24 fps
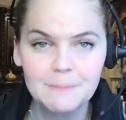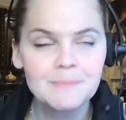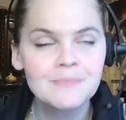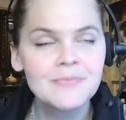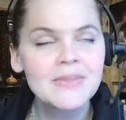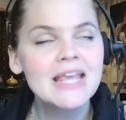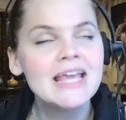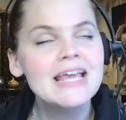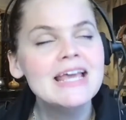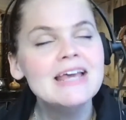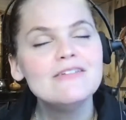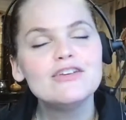
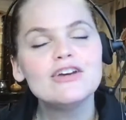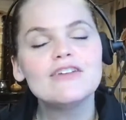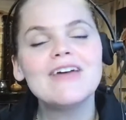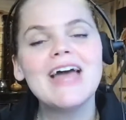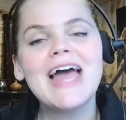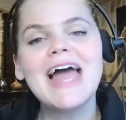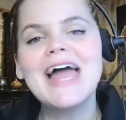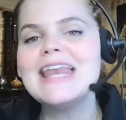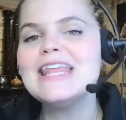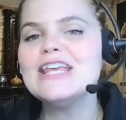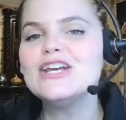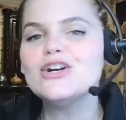If you have
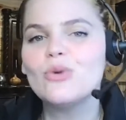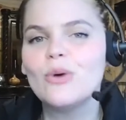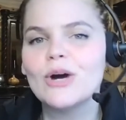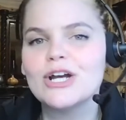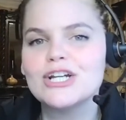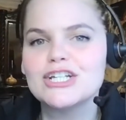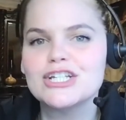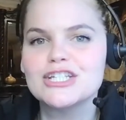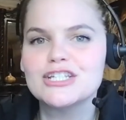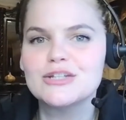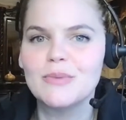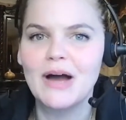any
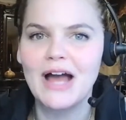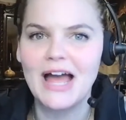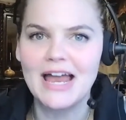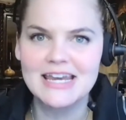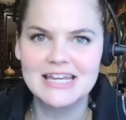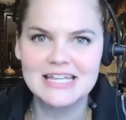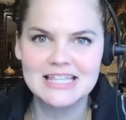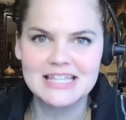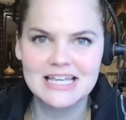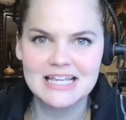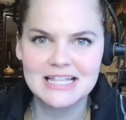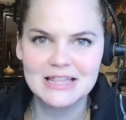questions about
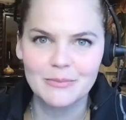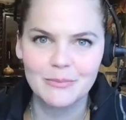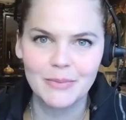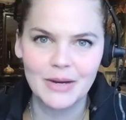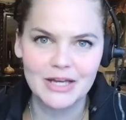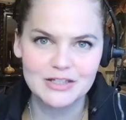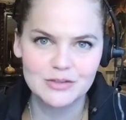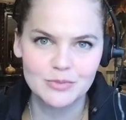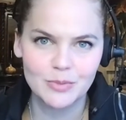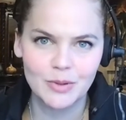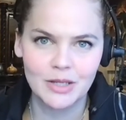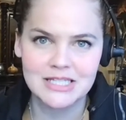anything, the
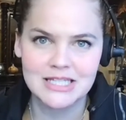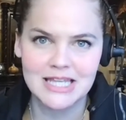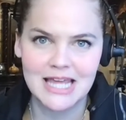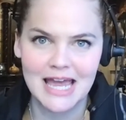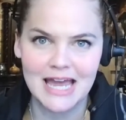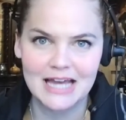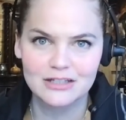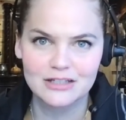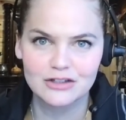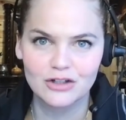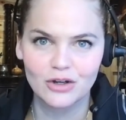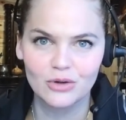best place to
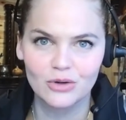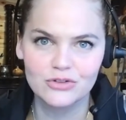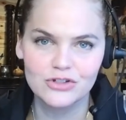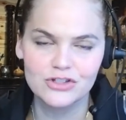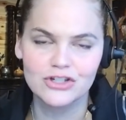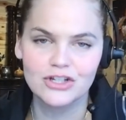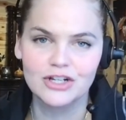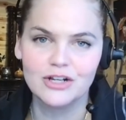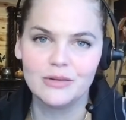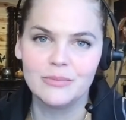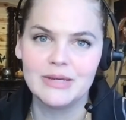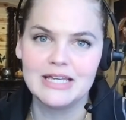ask those is
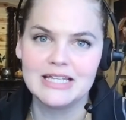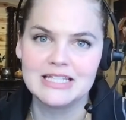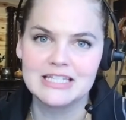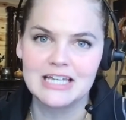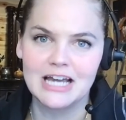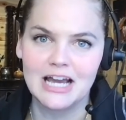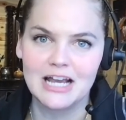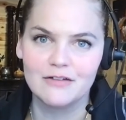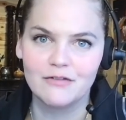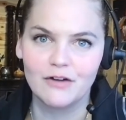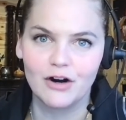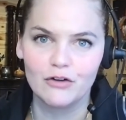going to be
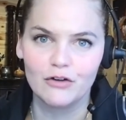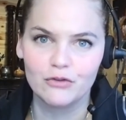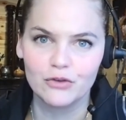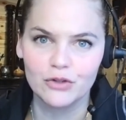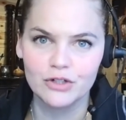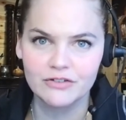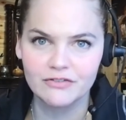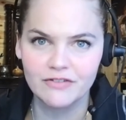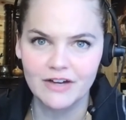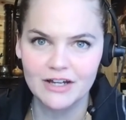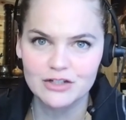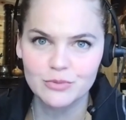inside of our
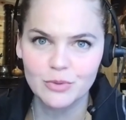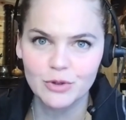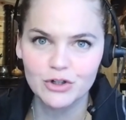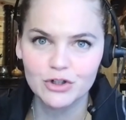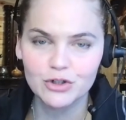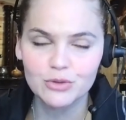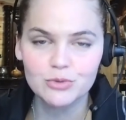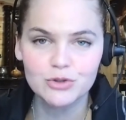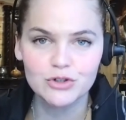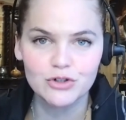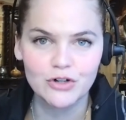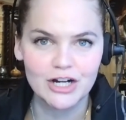free Facebook
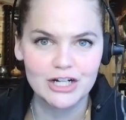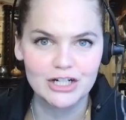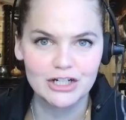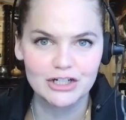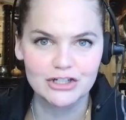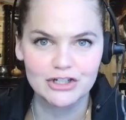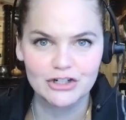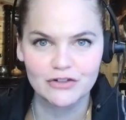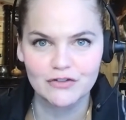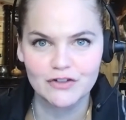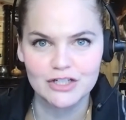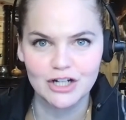group, Train Your
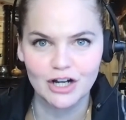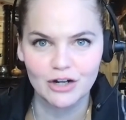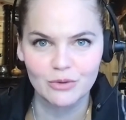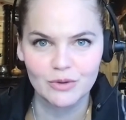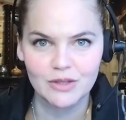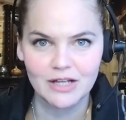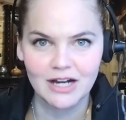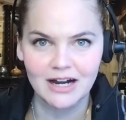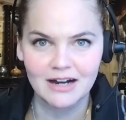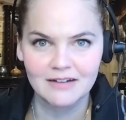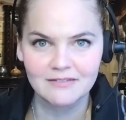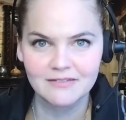Service Dog with
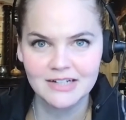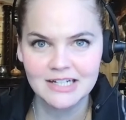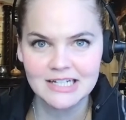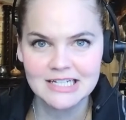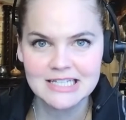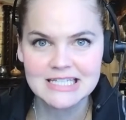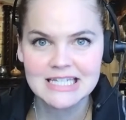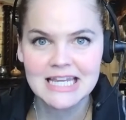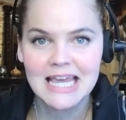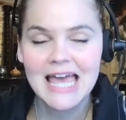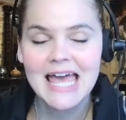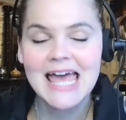Confidence.